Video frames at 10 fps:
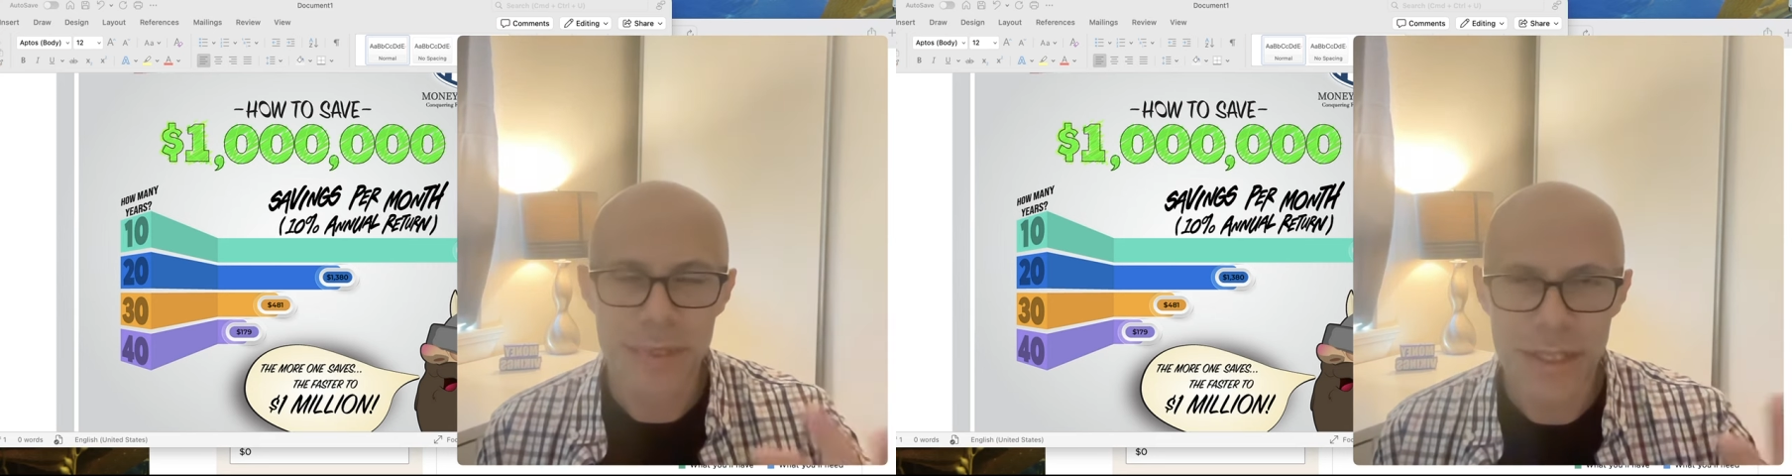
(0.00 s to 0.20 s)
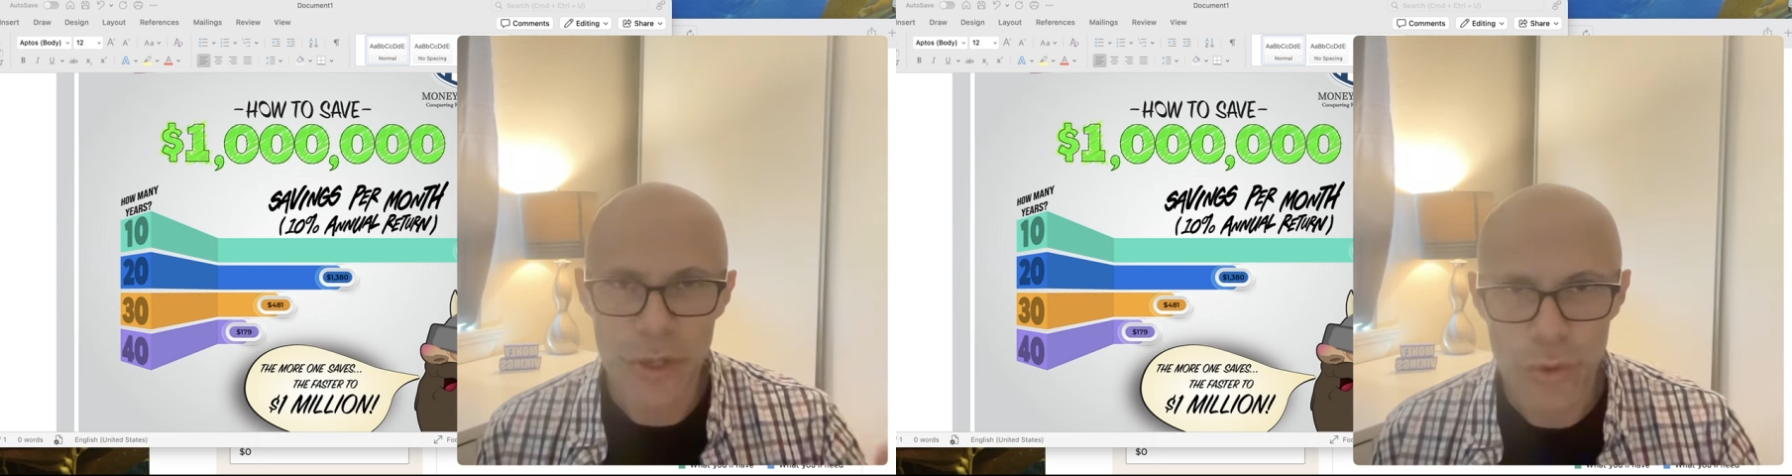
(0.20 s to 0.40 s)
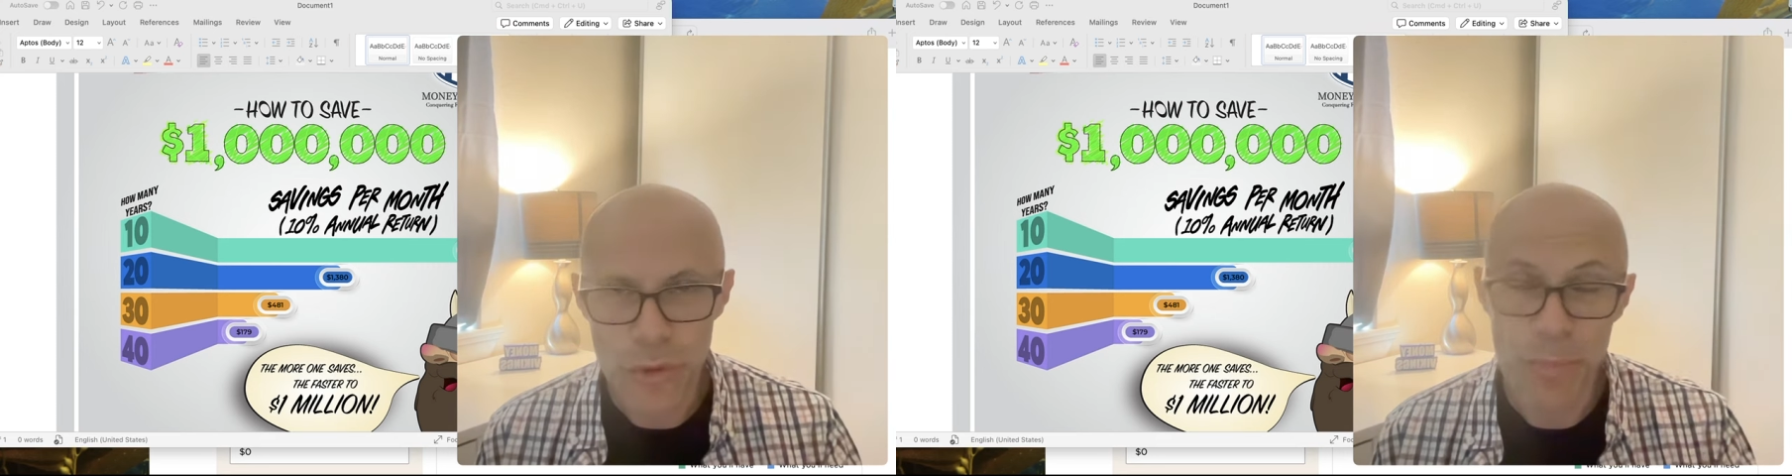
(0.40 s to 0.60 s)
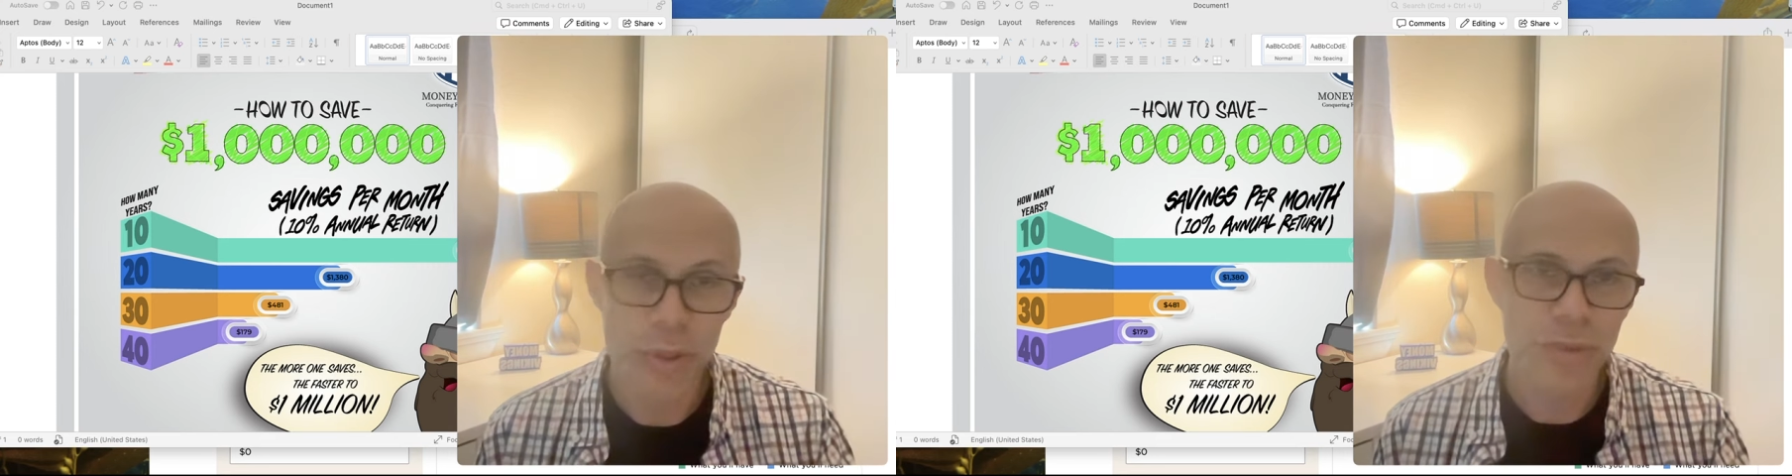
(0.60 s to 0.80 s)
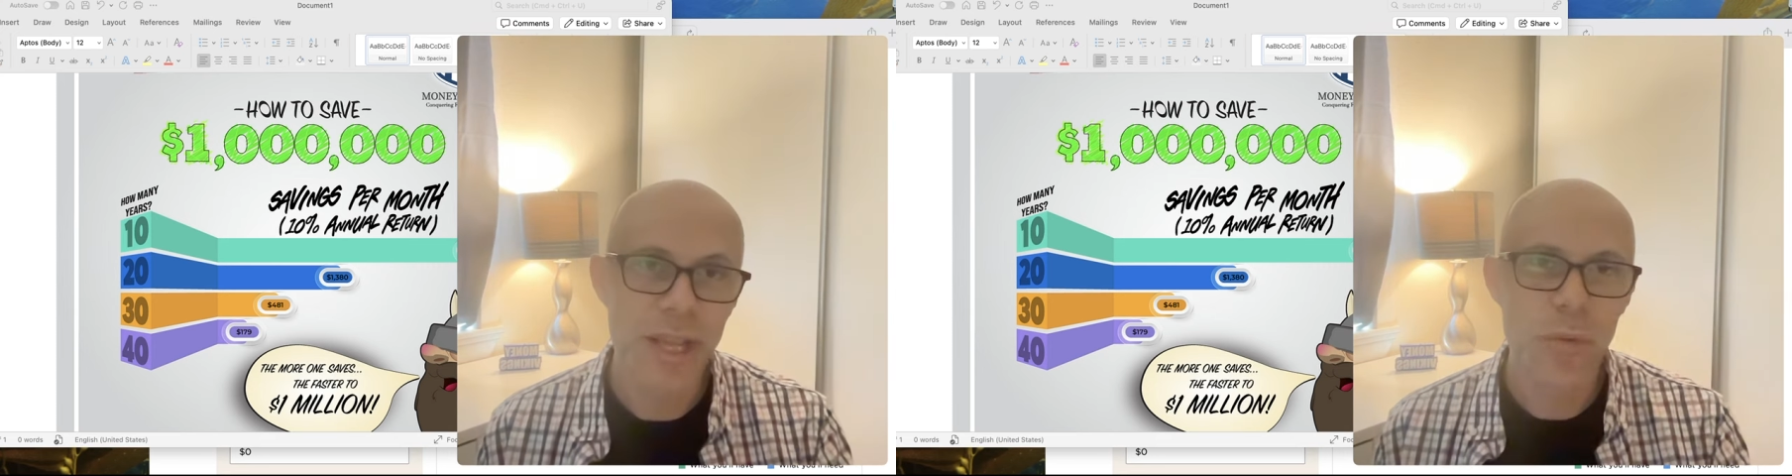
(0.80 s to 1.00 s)
you know, you're
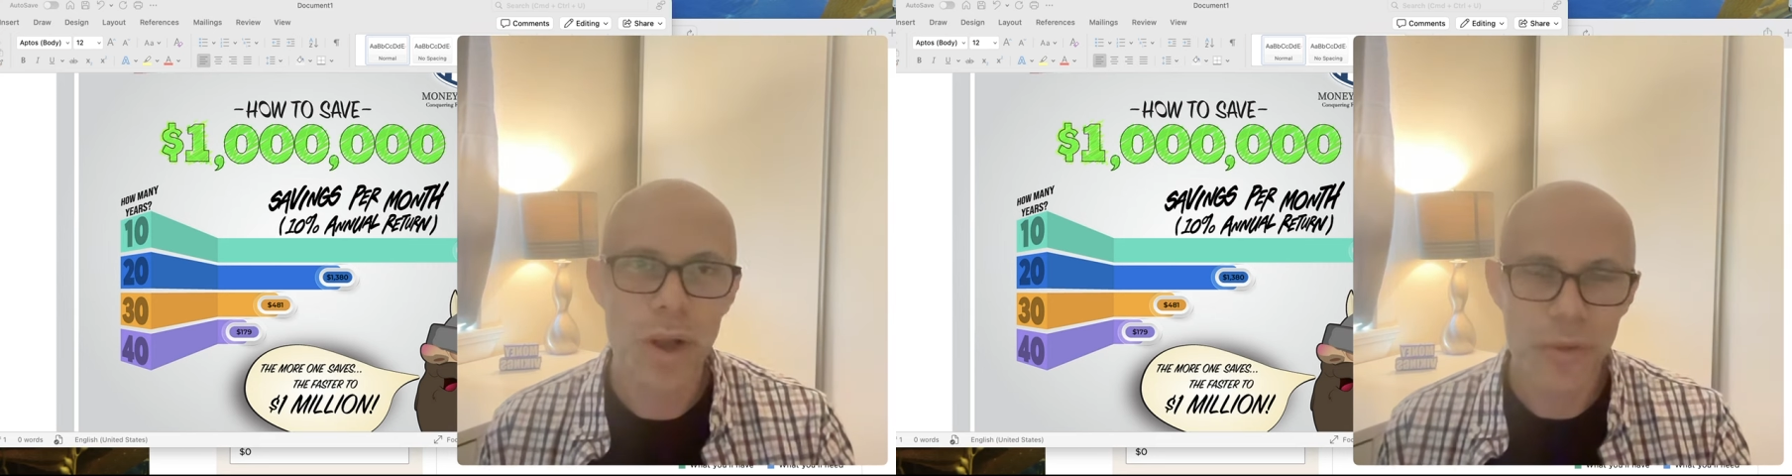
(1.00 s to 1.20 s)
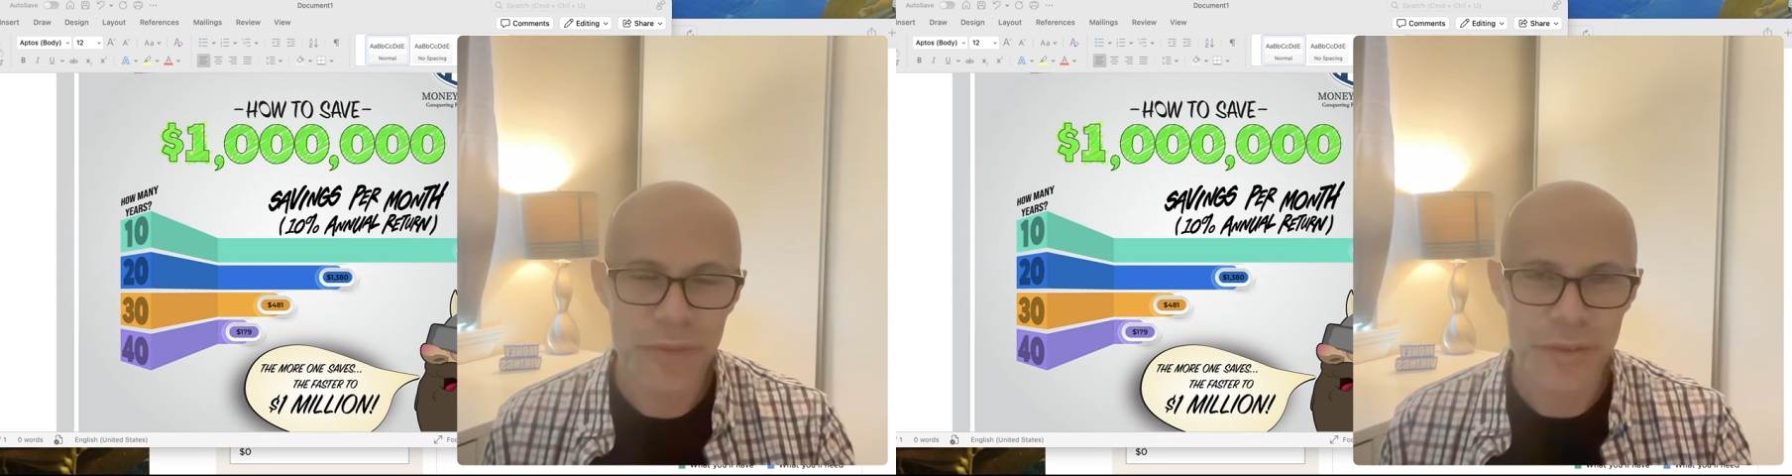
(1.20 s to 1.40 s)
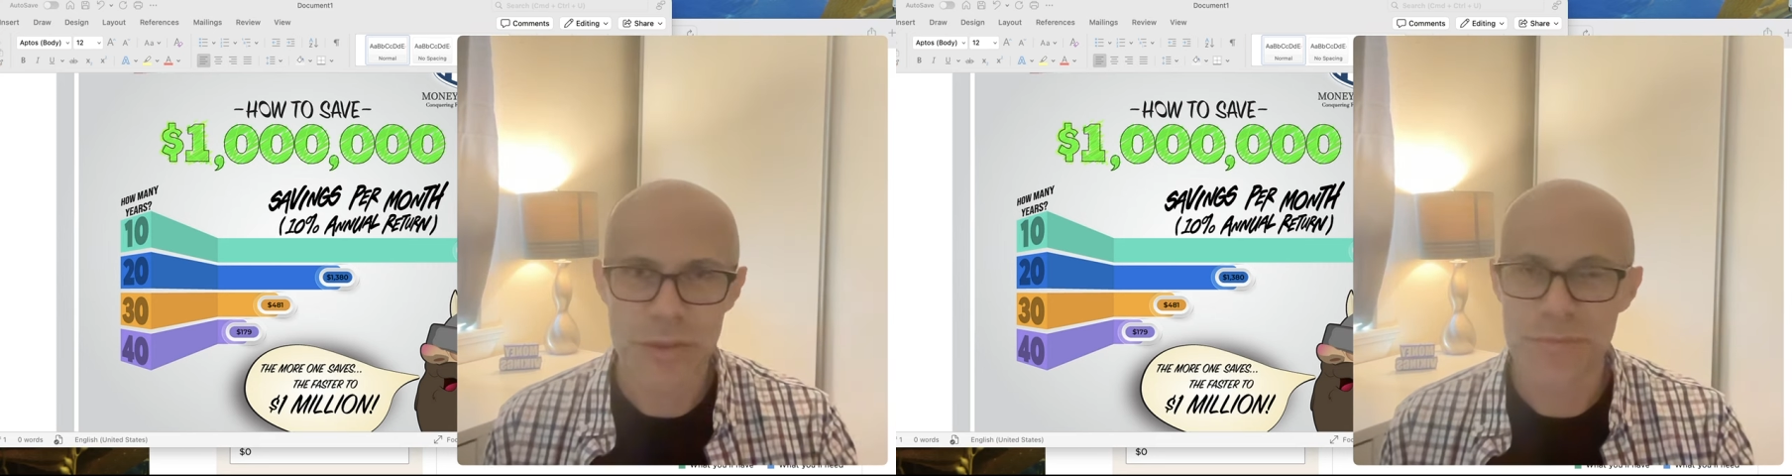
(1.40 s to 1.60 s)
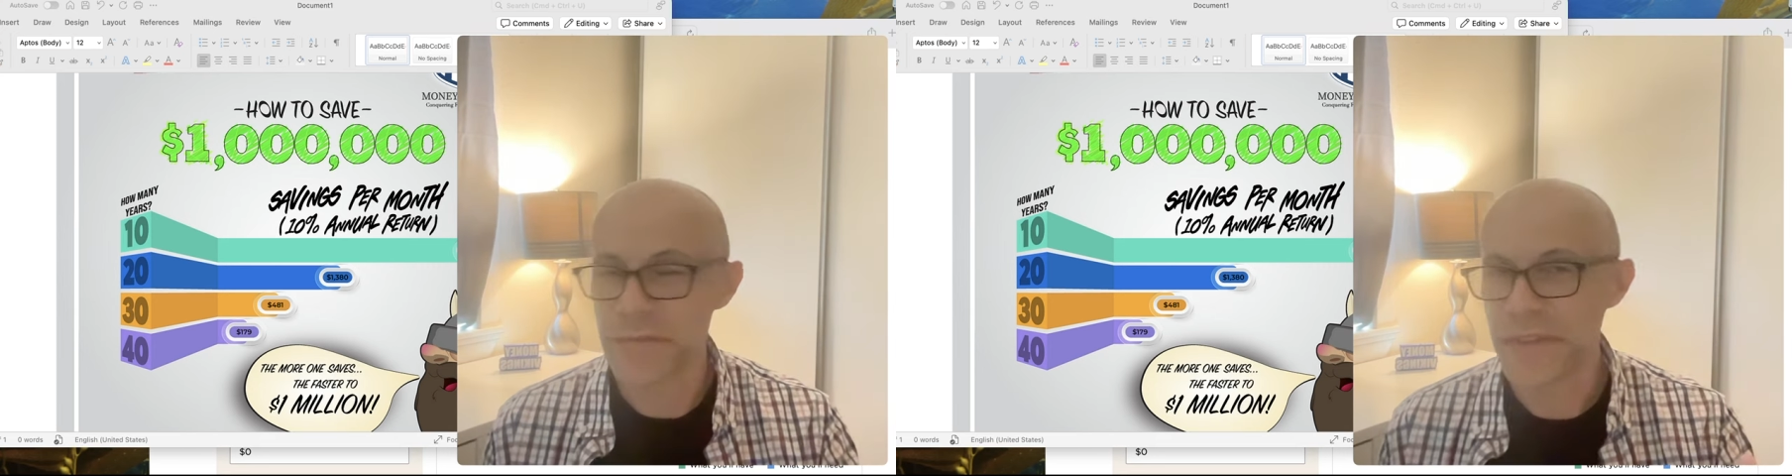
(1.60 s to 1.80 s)
building wealth in terms of